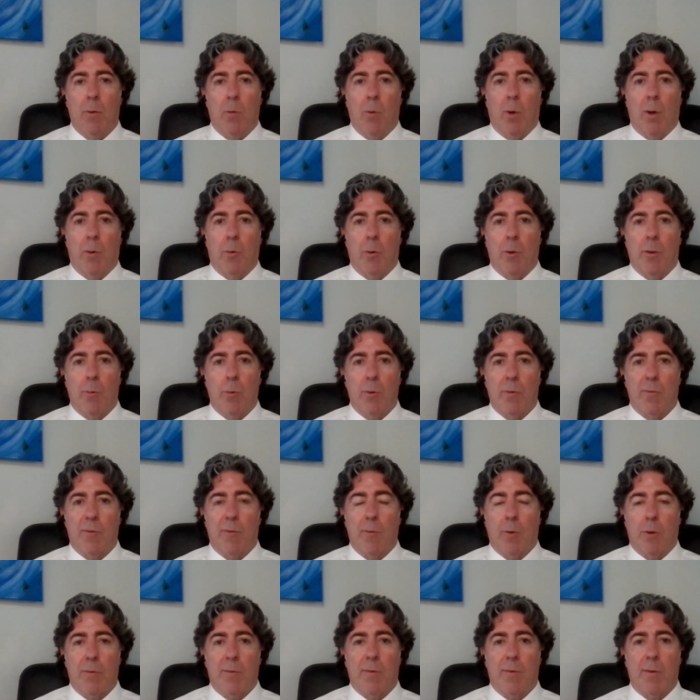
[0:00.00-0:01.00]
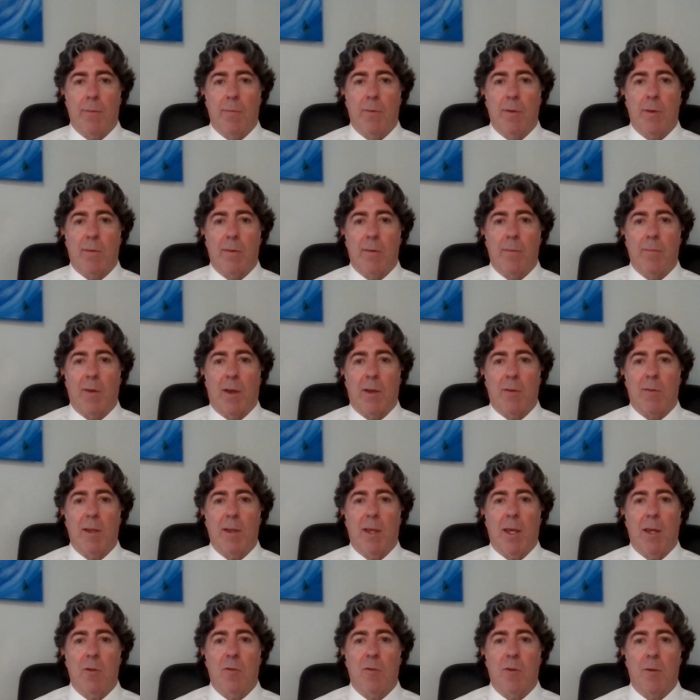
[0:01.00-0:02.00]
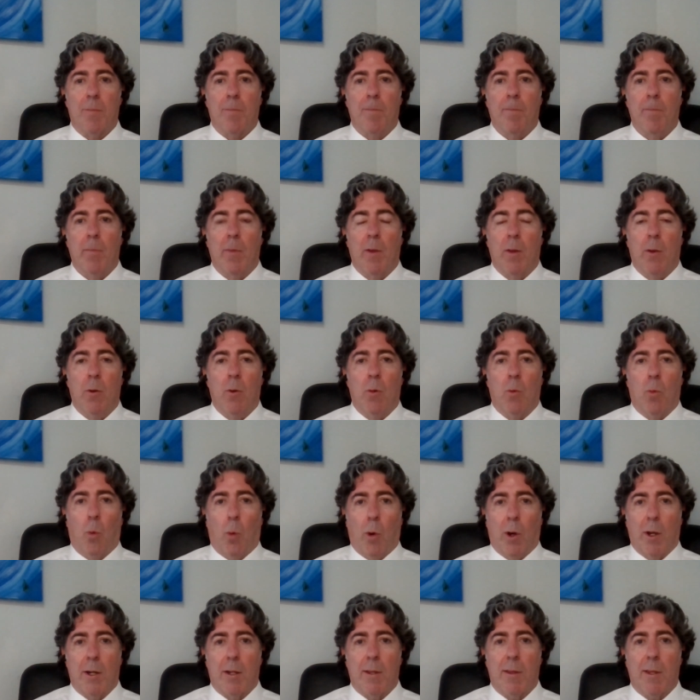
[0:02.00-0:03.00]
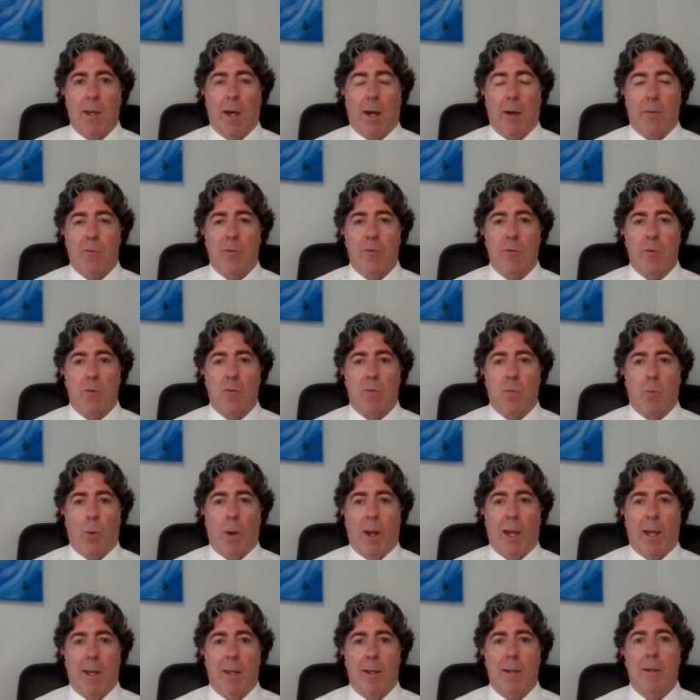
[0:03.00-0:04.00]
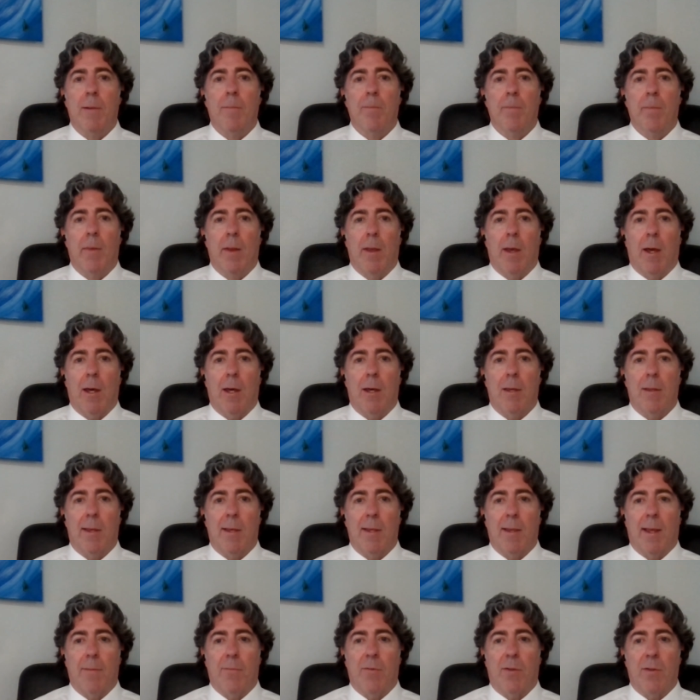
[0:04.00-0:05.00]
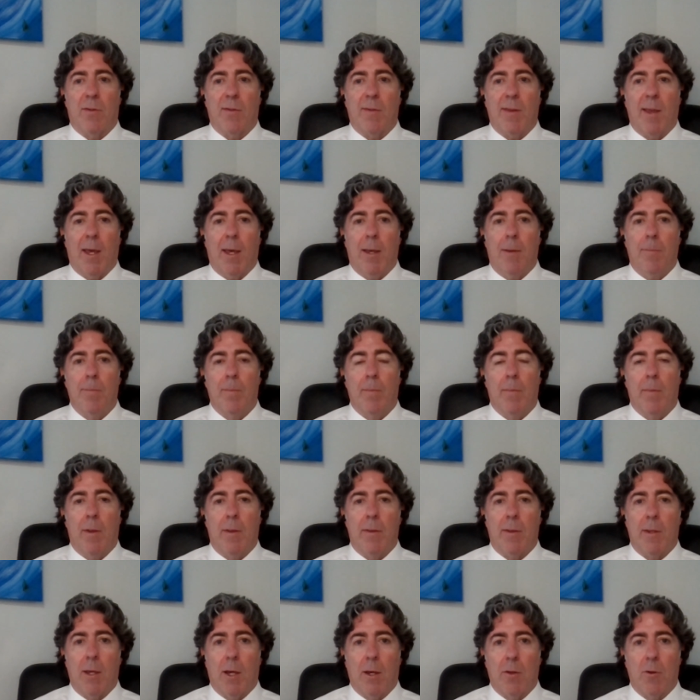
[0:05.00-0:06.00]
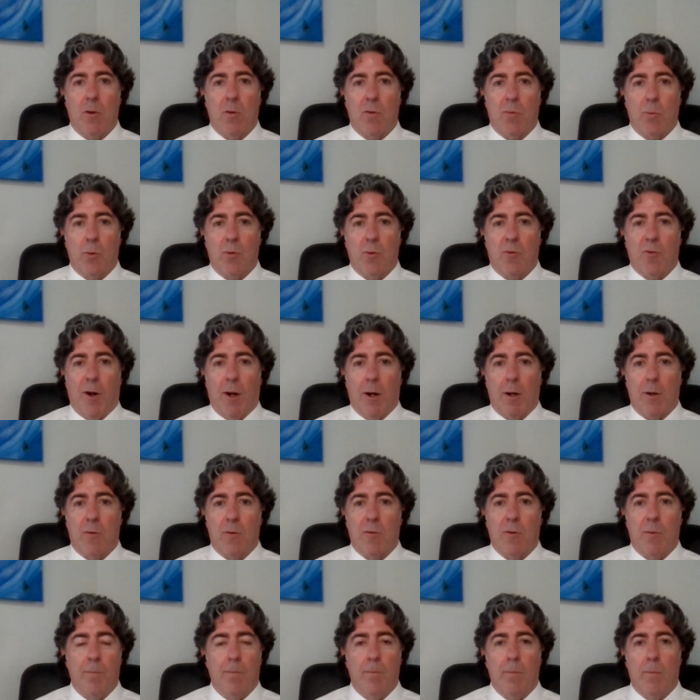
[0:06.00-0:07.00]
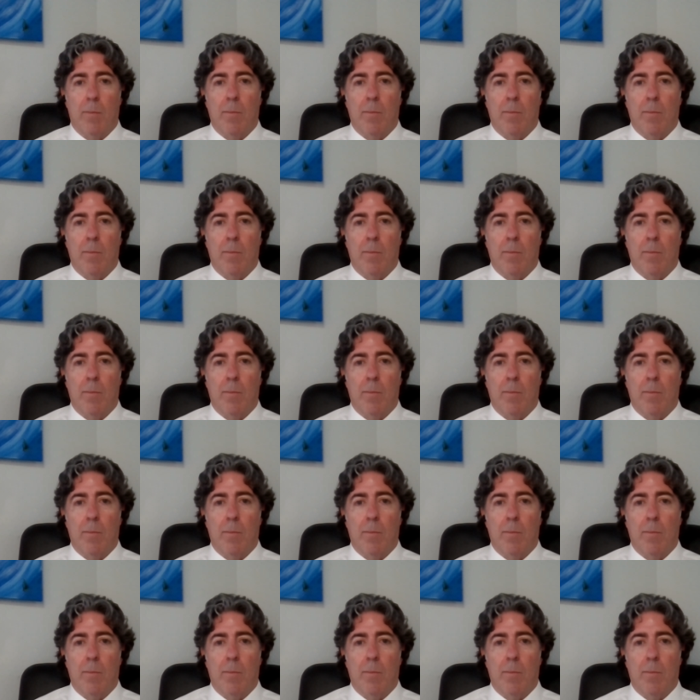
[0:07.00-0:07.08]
What were the results of this investigation? One of the officers ran, they left the state, and the others were charged.